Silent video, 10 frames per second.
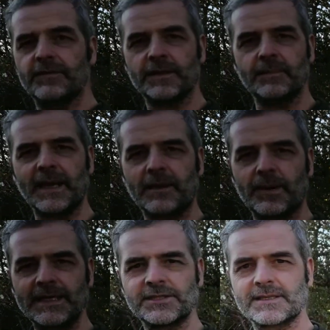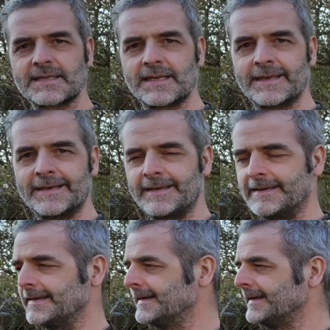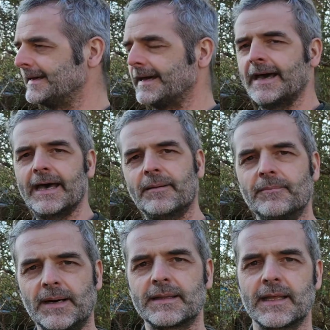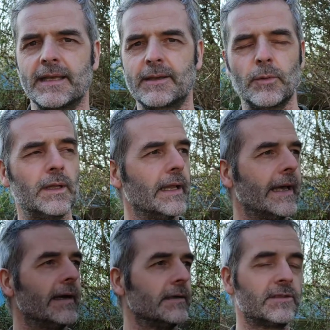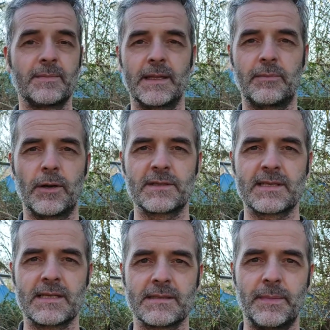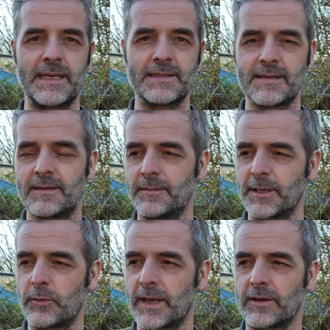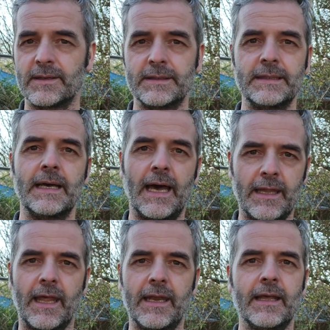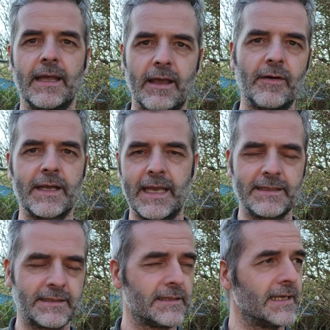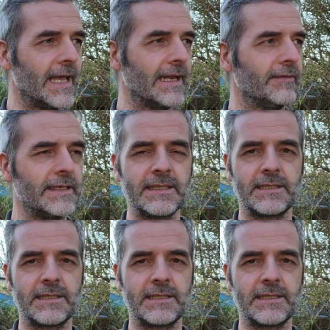for the bigger branches. I think it will just make the process a bit easier, a bit quicker. And then if I get to the end of it,